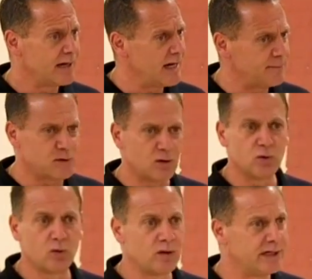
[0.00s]

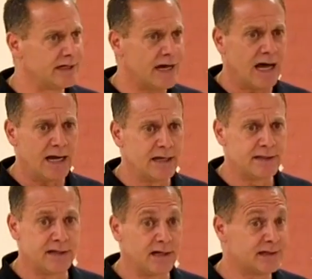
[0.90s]
Absolutely not.
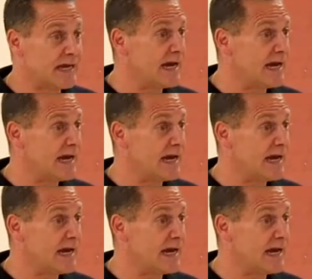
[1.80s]
It didn't